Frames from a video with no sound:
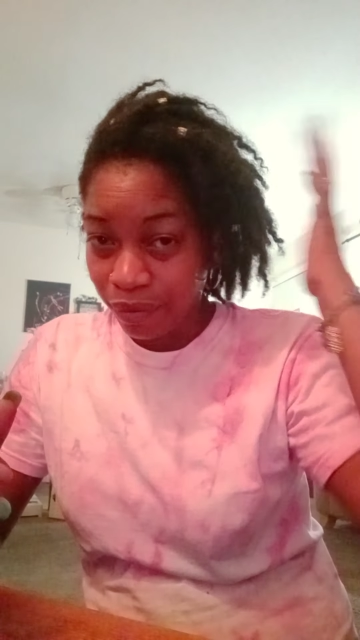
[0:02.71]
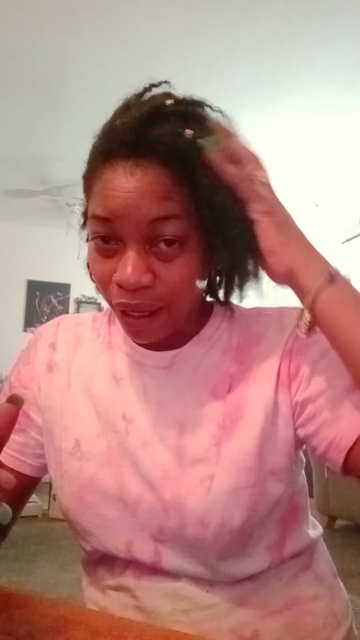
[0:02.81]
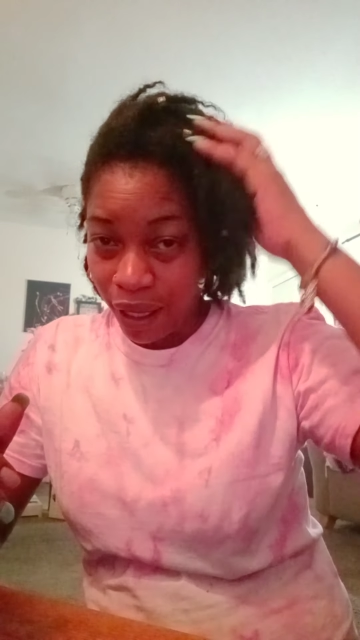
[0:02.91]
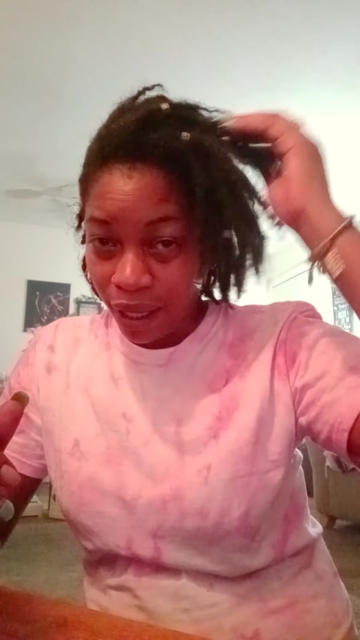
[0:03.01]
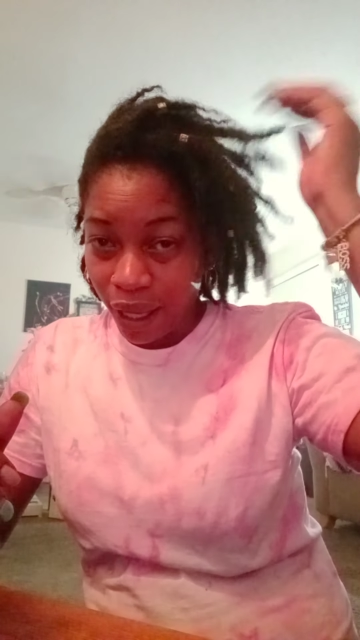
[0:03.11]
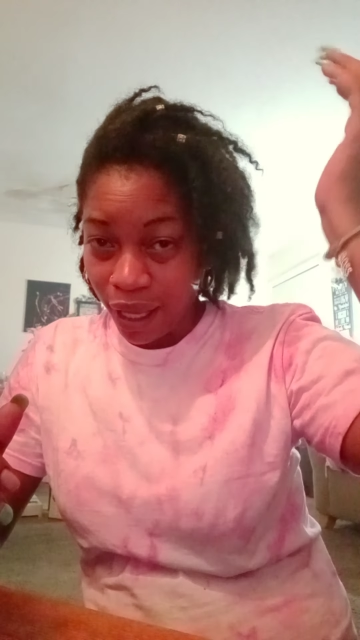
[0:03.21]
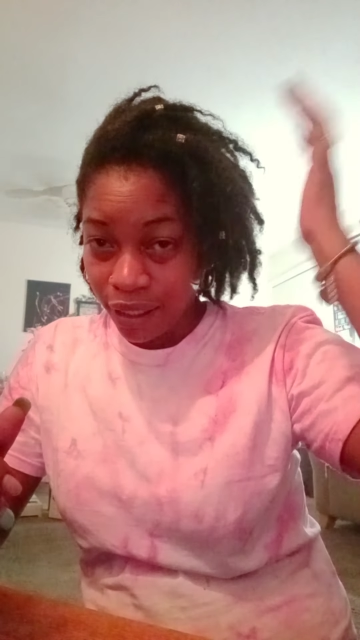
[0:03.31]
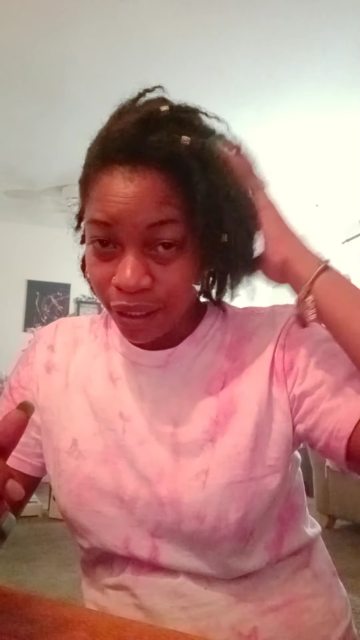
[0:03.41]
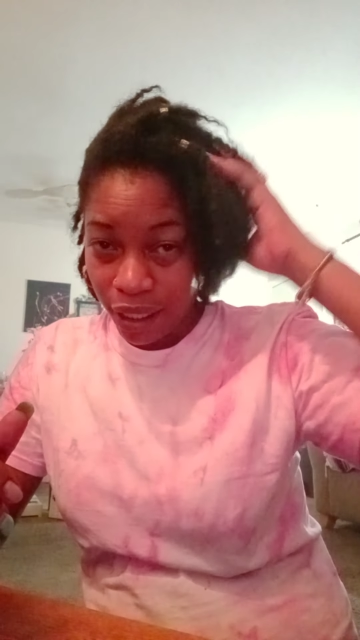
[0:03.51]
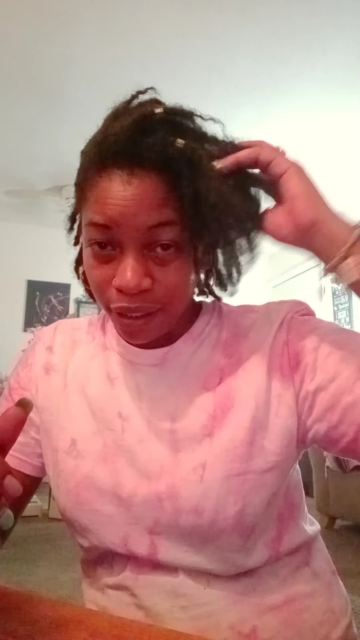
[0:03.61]
my
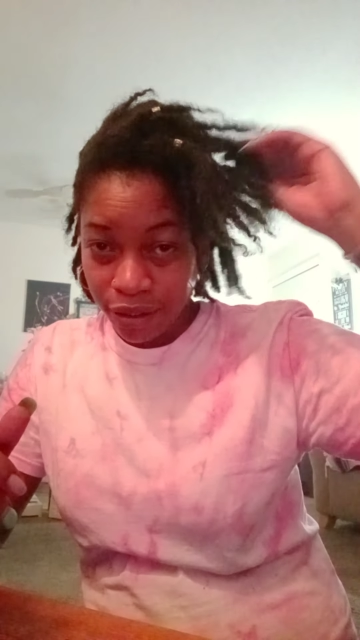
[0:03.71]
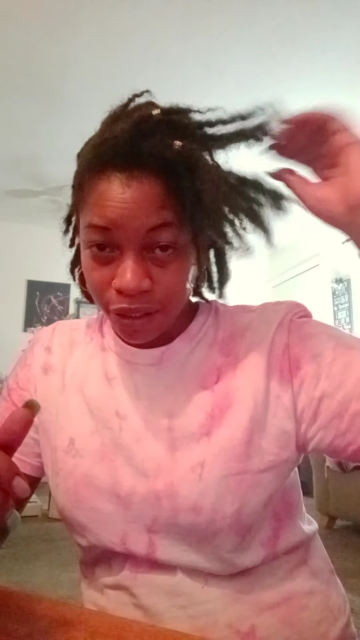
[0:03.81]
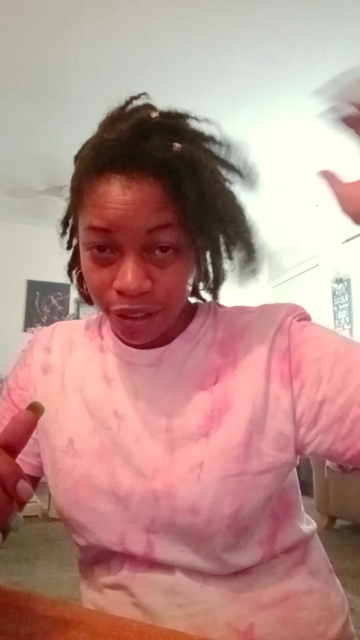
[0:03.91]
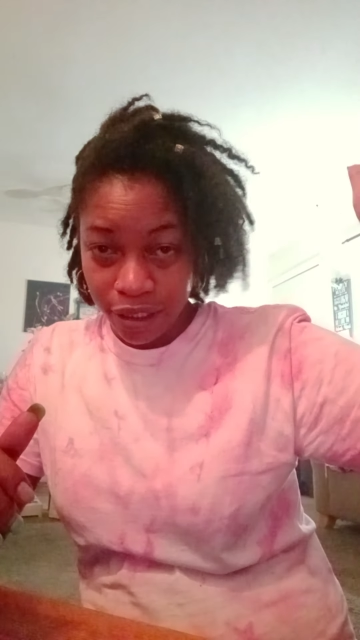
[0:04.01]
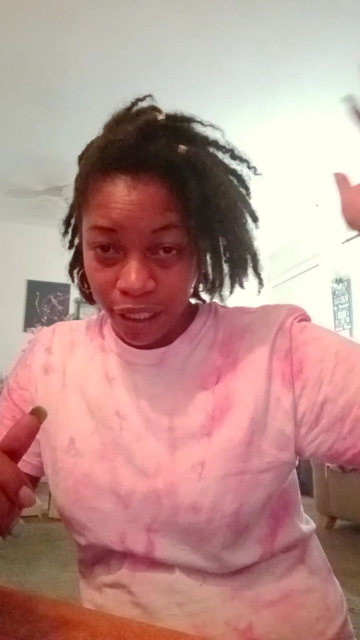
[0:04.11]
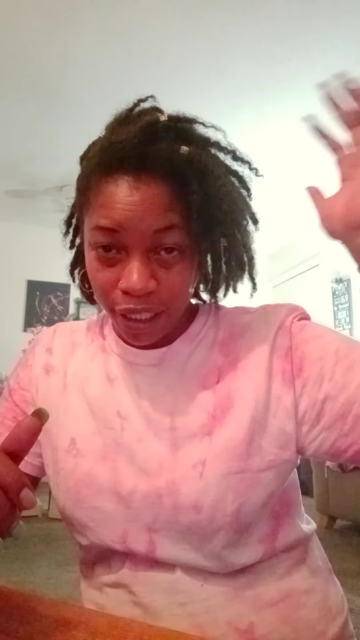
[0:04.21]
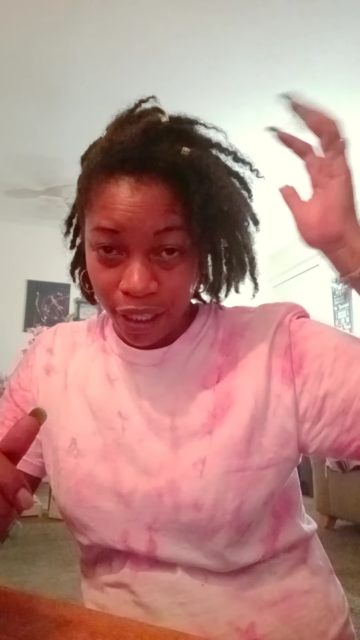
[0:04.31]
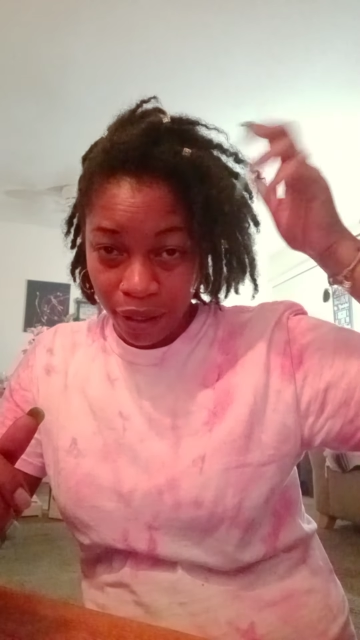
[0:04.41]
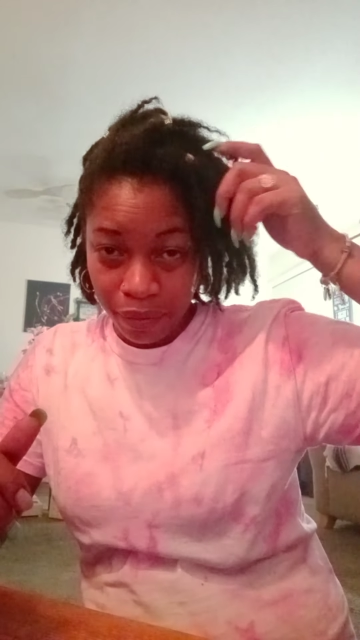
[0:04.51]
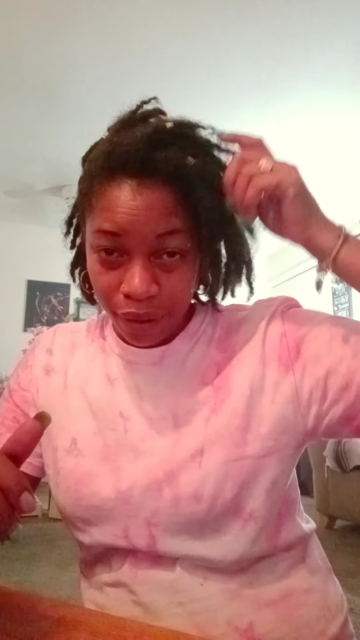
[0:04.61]
antennas are sticking
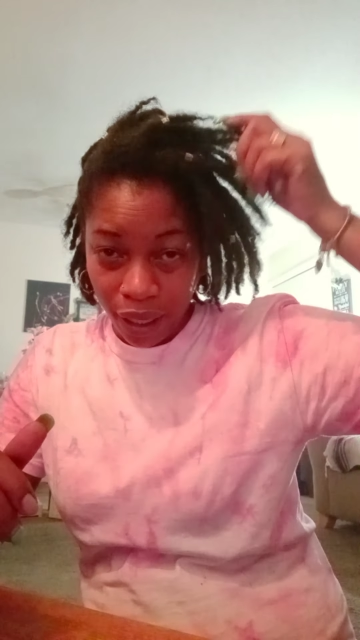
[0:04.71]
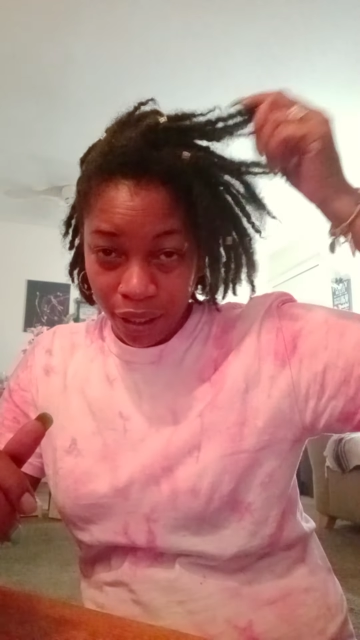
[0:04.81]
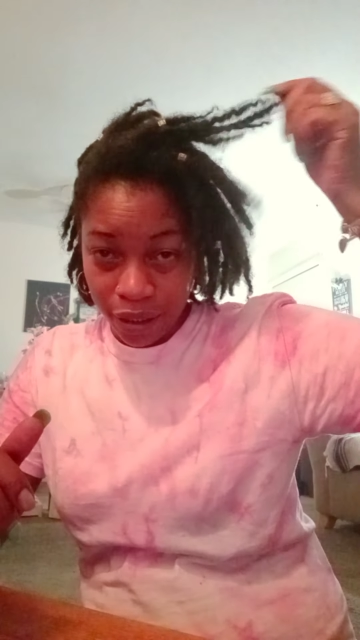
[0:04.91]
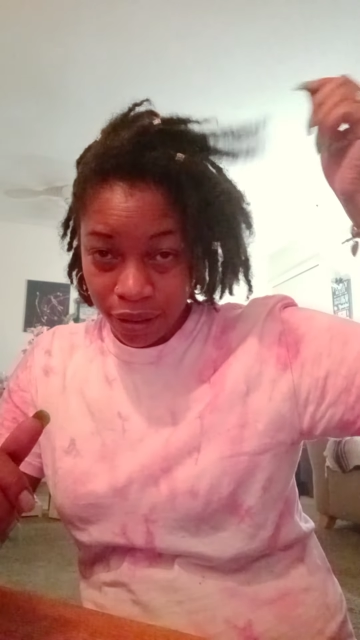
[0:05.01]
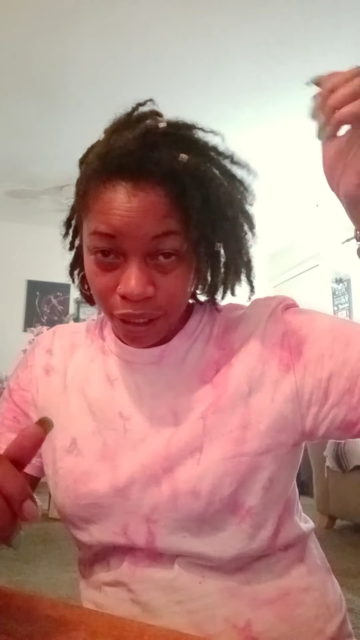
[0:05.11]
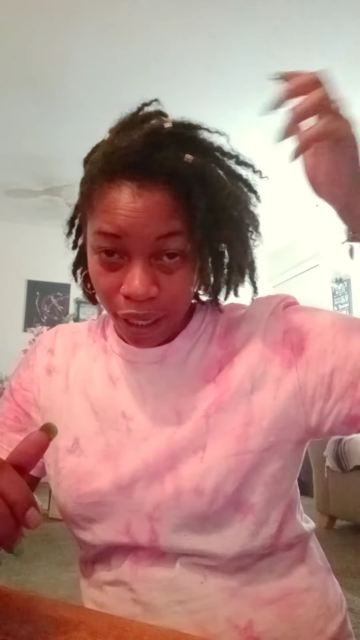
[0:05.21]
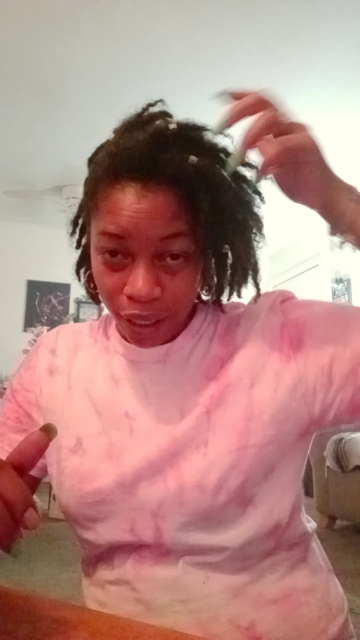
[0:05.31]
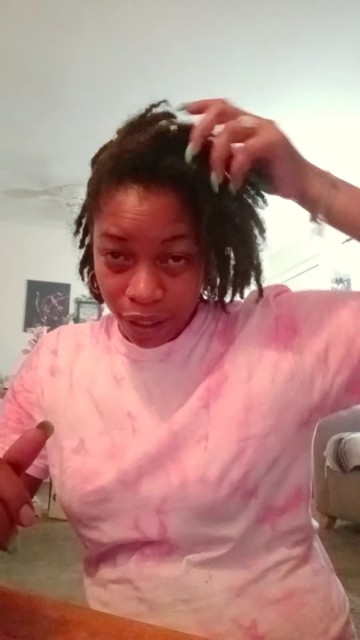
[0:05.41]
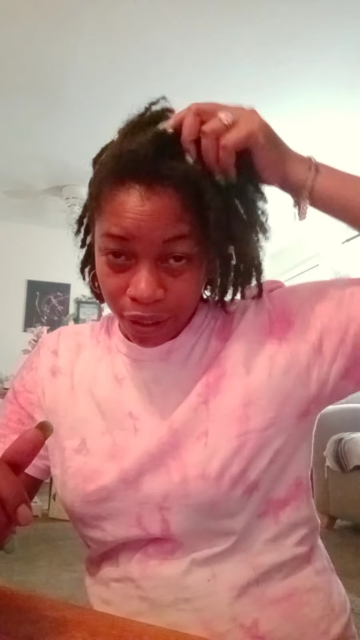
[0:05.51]
up kind of today.